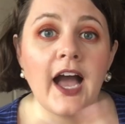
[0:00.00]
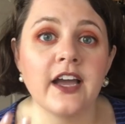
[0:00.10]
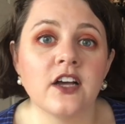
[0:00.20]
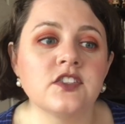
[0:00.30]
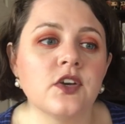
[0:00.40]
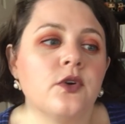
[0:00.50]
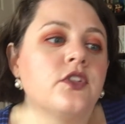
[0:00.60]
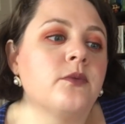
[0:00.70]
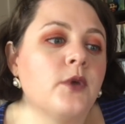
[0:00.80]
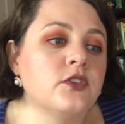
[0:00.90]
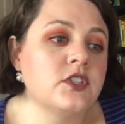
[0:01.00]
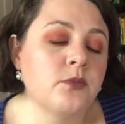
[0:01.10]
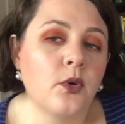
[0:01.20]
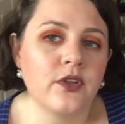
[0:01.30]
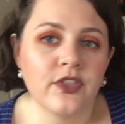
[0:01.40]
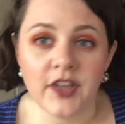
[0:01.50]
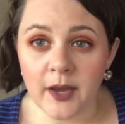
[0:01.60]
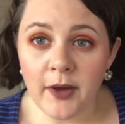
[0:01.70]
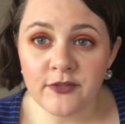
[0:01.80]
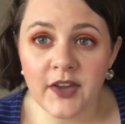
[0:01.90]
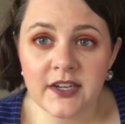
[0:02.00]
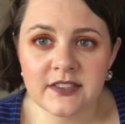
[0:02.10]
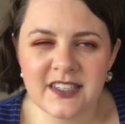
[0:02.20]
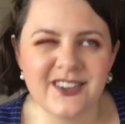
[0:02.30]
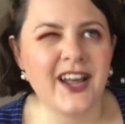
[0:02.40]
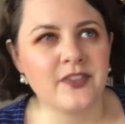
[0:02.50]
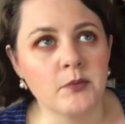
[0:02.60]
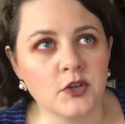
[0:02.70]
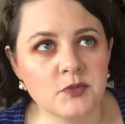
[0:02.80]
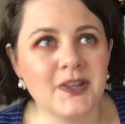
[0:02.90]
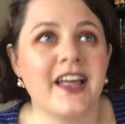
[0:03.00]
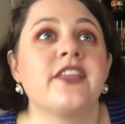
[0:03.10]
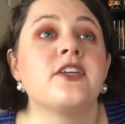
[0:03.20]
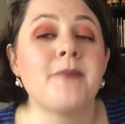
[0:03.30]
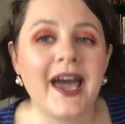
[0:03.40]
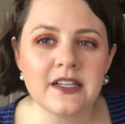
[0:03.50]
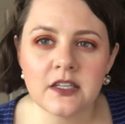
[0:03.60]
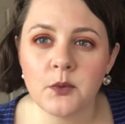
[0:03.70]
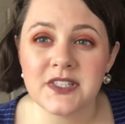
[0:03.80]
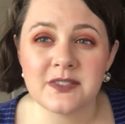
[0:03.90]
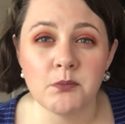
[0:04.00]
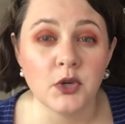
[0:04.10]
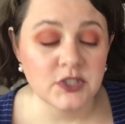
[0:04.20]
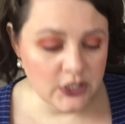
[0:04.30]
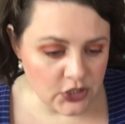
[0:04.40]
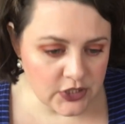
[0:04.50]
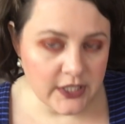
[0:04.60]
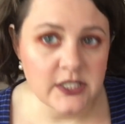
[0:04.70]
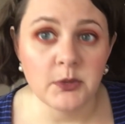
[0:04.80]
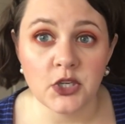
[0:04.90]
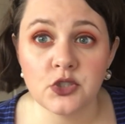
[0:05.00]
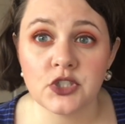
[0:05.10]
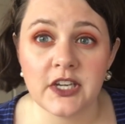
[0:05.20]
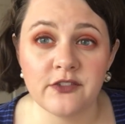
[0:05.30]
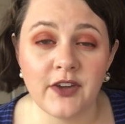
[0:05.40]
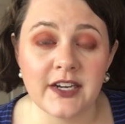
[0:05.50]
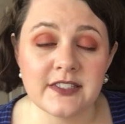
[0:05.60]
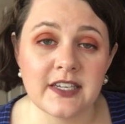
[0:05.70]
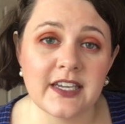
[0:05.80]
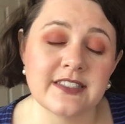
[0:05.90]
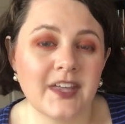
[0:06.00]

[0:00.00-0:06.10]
i also the most important thing about fantasy or not the most but like thematically what's most interesting to me usually in fantasy is